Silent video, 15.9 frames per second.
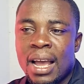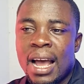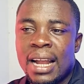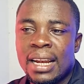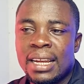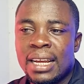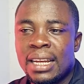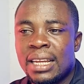
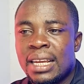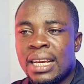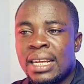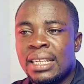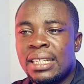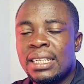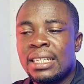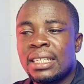And then
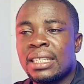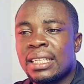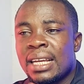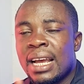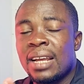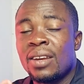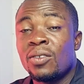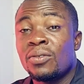in this
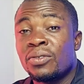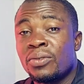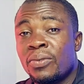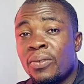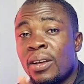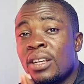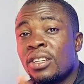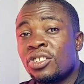kind of
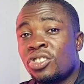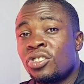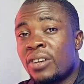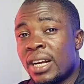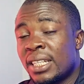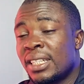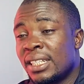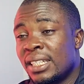
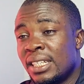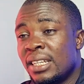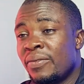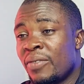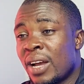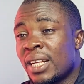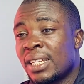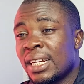strategy,
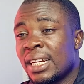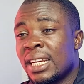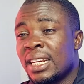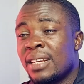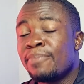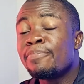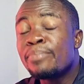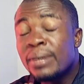if you are taking
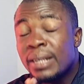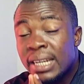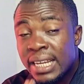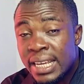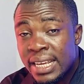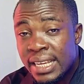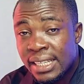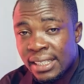it,
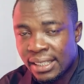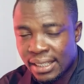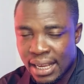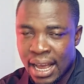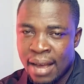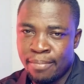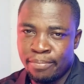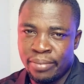please
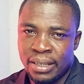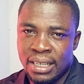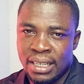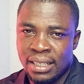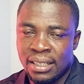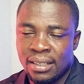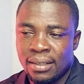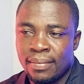and
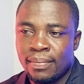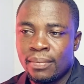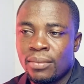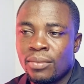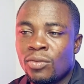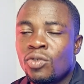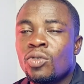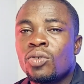please
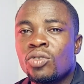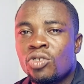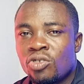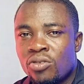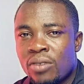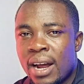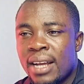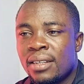don't
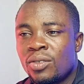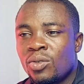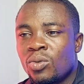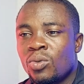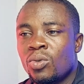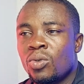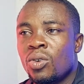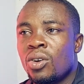try
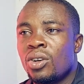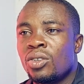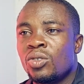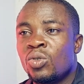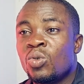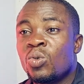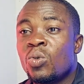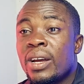to
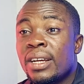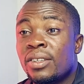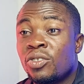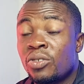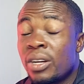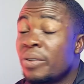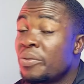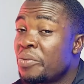do a
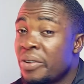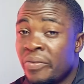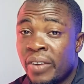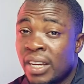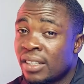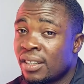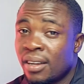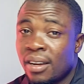trend
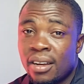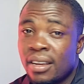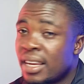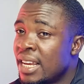reversal.